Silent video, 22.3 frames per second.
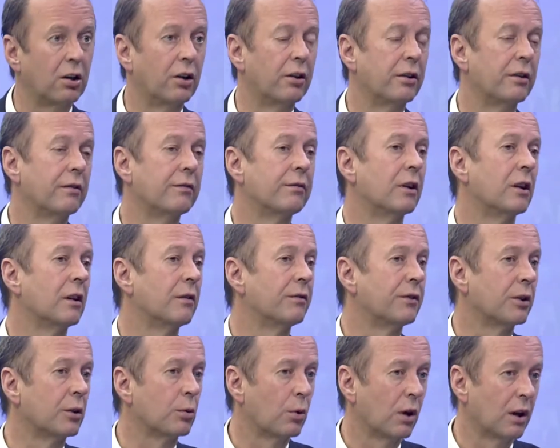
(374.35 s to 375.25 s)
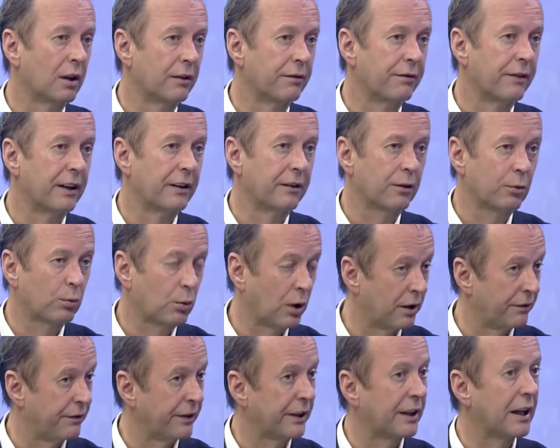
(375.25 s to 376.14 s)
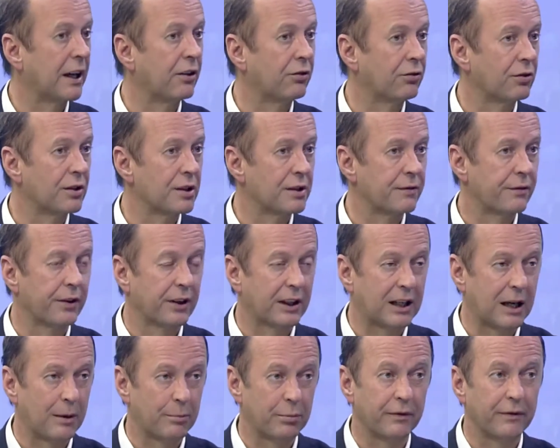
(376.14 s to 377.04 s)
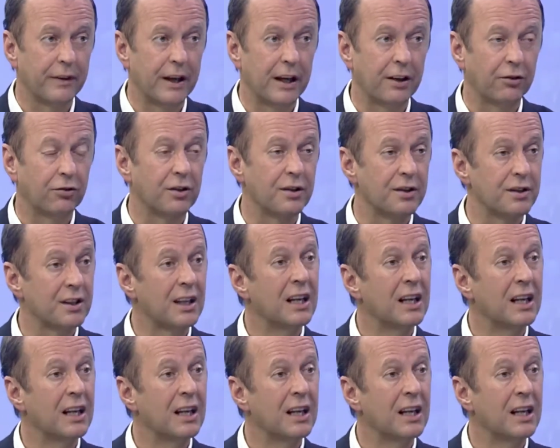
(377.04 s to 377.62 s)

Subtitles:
are involved in qualifications for the Cup of Nations.